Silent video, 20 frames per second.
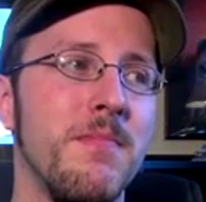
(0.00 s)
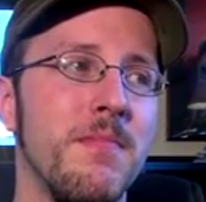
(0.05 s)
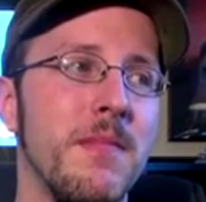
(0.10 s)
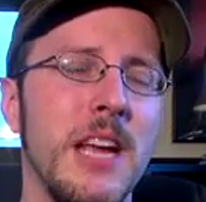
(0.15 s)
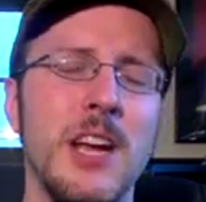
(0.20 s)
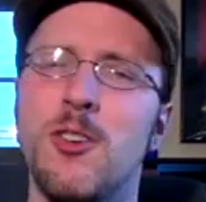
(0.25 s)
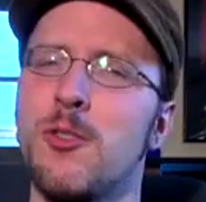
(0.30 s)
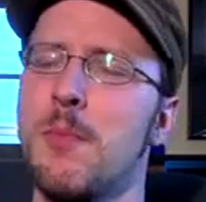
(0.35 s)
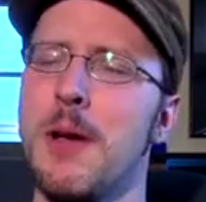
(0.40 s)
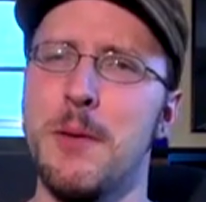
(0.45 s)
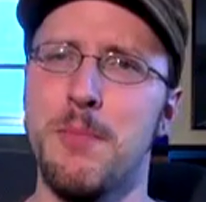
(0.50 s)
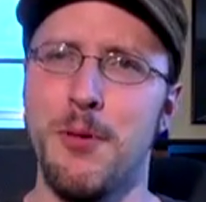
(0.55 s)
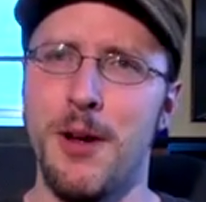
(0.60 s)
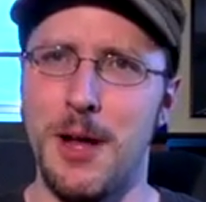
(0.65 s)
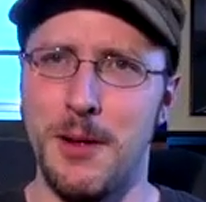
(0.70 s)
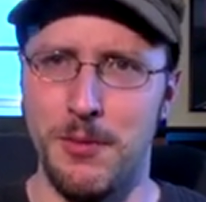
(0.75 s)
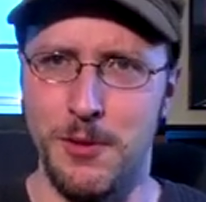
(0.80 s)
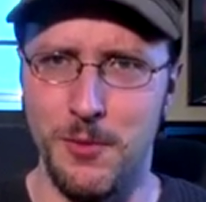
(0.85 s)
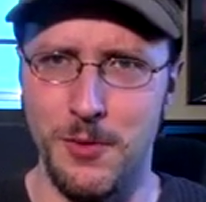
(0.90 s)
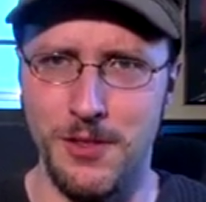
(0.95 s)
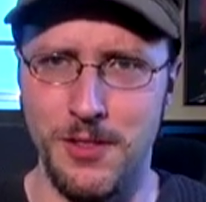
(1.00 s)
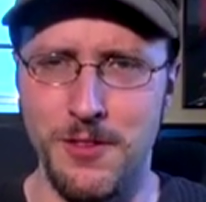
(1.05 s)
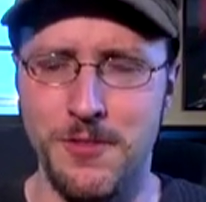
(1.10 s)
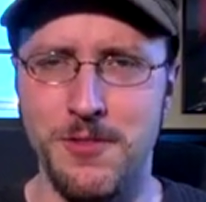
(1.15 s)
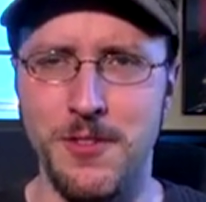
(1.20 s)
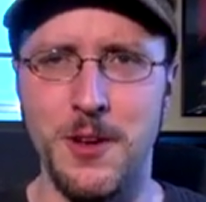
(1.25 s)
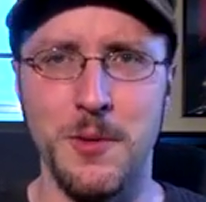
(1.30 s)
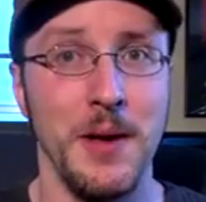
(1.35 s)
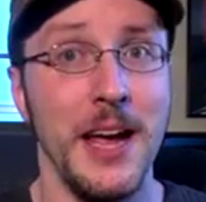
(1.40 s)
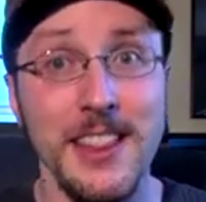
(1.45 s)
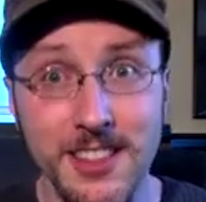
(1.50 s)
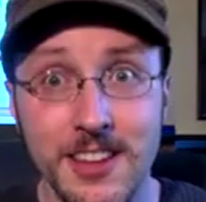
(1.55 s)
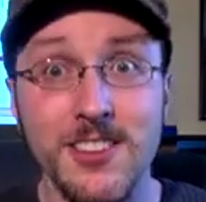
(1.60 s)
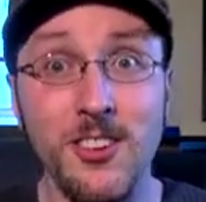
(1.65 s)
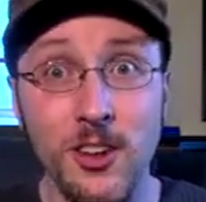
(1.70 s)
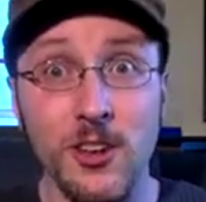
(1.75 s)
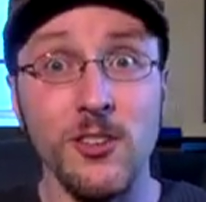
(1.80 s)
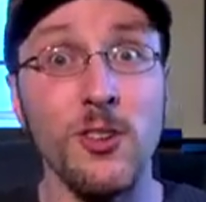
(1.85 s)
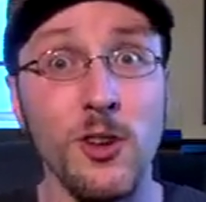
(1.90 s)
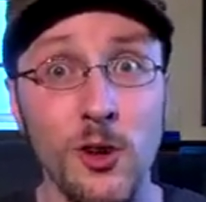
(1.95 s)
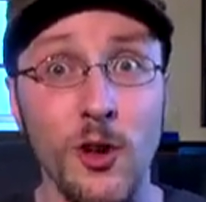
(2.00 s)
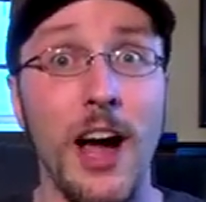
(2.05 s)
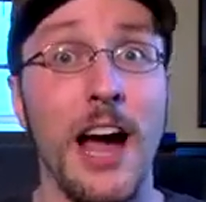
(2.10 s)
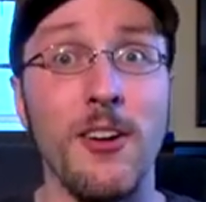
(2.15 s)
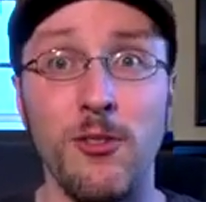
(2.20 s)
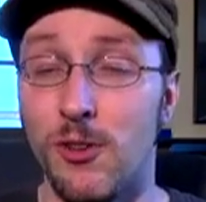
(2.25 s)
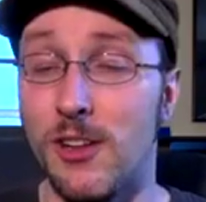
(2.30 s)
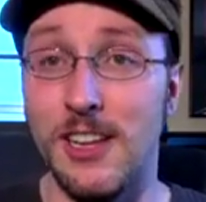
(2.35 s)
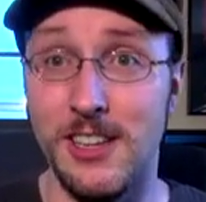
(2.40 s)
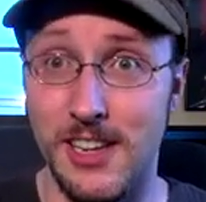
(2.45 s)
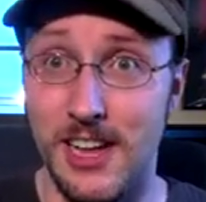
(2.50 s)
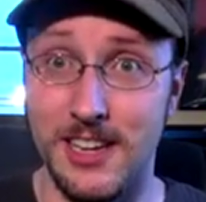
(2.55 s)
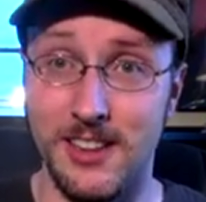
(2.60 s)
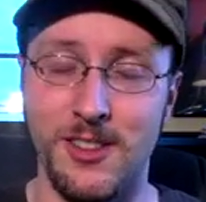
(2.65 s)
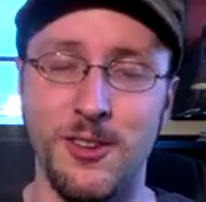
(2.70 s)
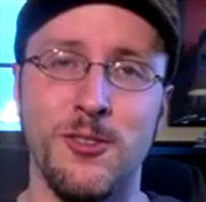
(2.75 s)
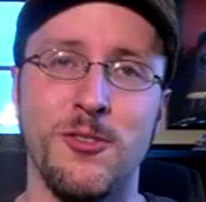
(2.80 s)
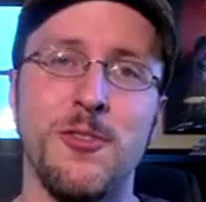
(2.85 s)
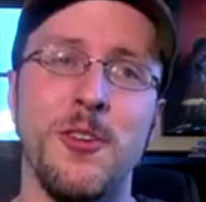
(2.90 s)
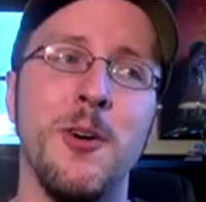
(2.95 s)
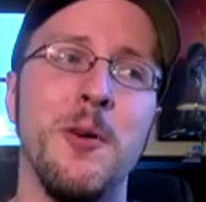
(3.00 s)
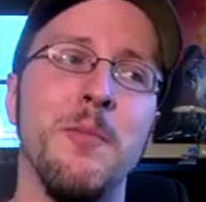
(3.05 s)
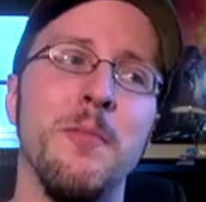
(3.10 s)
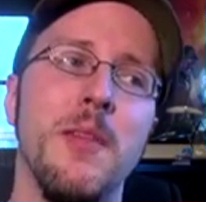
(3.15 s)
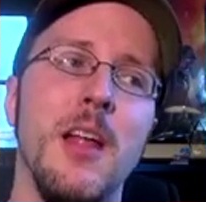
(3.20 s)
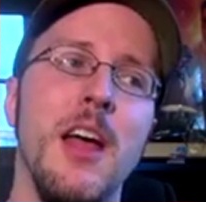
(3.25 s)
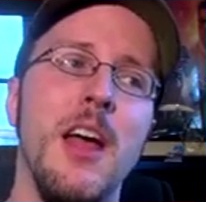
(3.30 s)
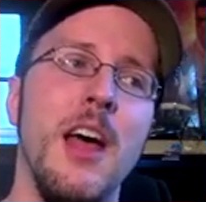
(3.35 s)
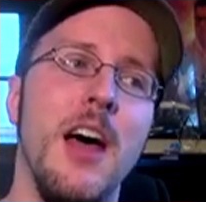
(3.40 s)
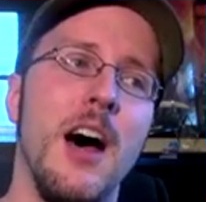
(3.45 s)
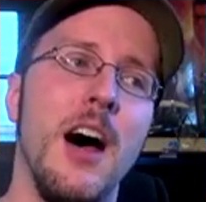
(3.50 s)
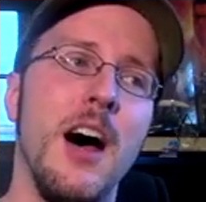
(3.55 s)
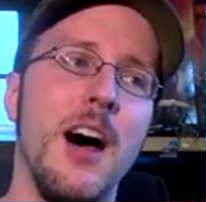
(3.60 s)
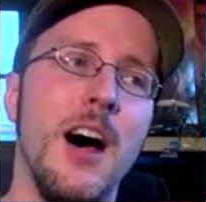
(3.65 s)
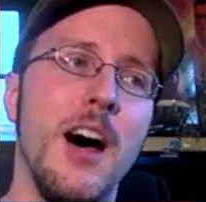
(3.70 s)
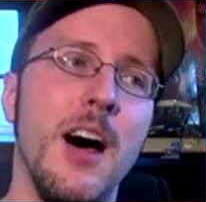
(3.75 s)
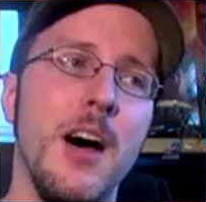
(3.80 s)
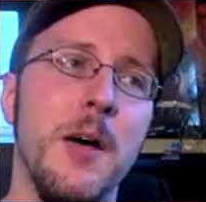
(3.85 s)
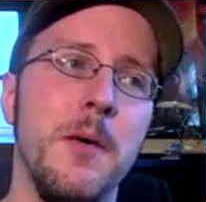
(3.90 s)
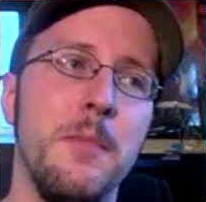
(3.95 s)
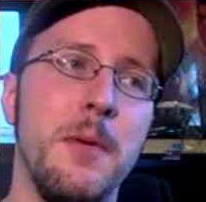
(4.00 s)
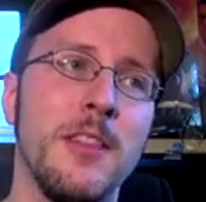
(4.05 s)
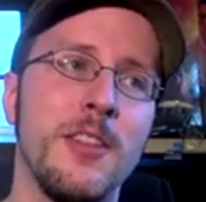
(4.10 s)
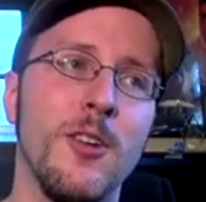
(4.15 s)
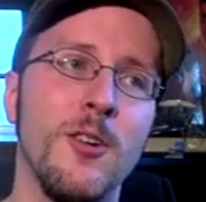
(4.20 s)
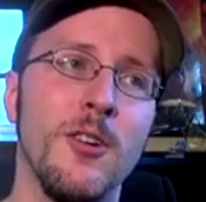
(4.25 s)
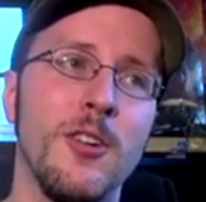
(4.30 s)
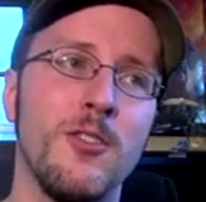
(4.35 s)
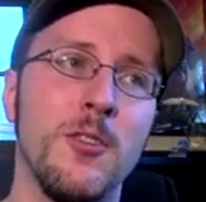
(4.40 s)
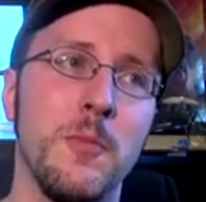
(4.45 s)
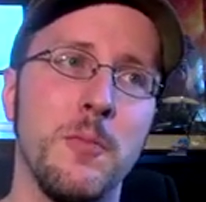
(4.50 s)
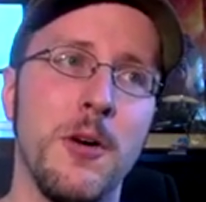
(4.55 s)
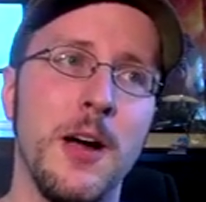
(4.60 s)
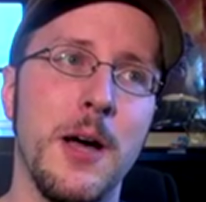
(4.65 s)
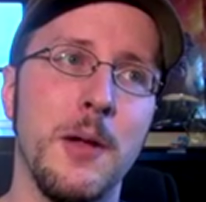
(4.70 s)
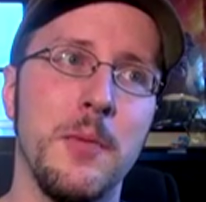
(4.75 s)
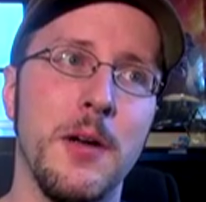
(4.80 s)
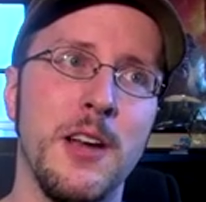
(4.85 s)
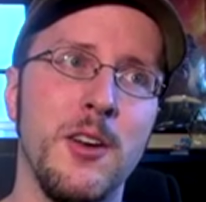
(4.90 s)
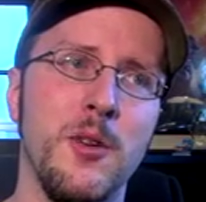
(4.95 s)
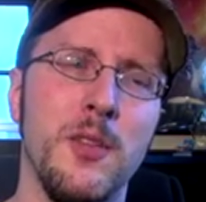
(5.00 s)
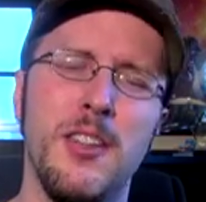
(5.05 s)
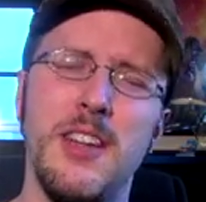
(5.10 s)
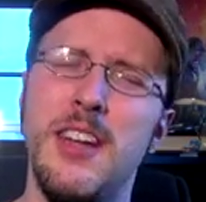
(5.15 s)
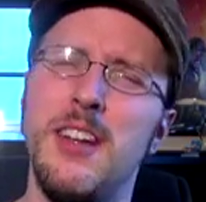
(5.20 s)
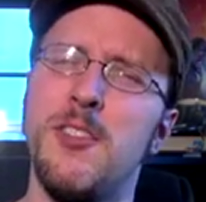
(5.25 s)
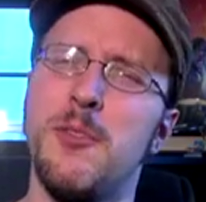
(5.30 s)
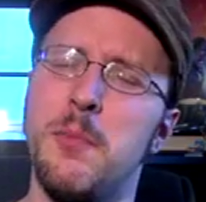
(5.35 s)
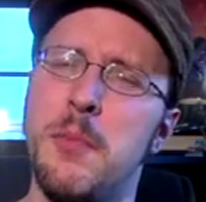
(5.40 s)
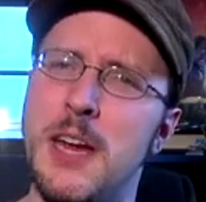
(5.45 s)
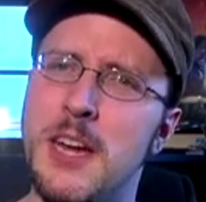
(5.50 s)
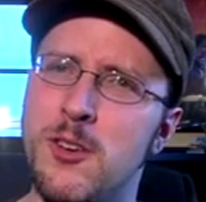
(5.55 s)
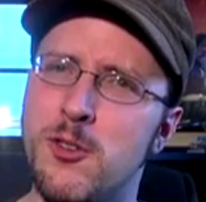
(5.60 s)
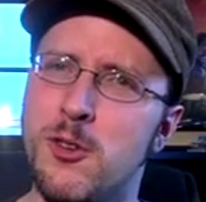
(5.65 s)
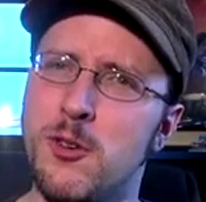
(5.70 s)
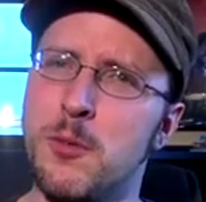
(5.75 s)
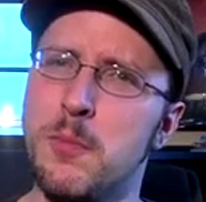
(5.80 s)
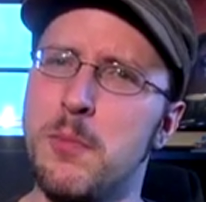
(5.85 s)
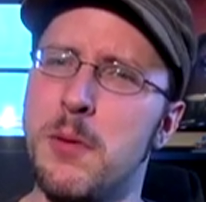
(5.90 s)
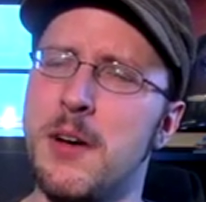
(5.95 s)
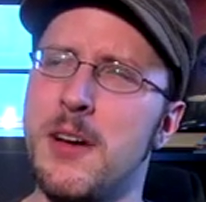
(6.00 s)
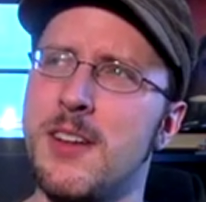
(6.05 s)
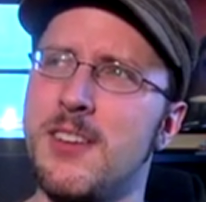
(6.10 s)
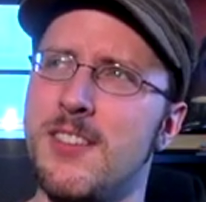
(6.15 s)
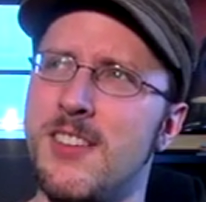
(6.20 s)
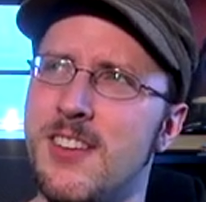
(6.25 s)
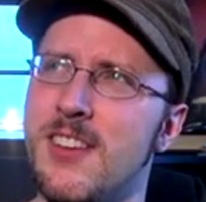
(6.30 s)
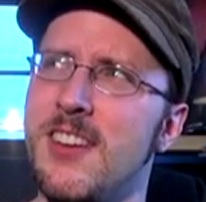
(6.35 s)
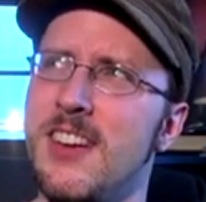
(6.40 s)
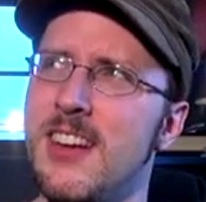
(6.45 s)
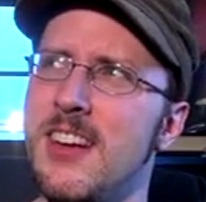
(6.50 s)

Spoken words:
Here's my problem with the film, and this is I really like this film, but there is a problem. I don't think it's major, but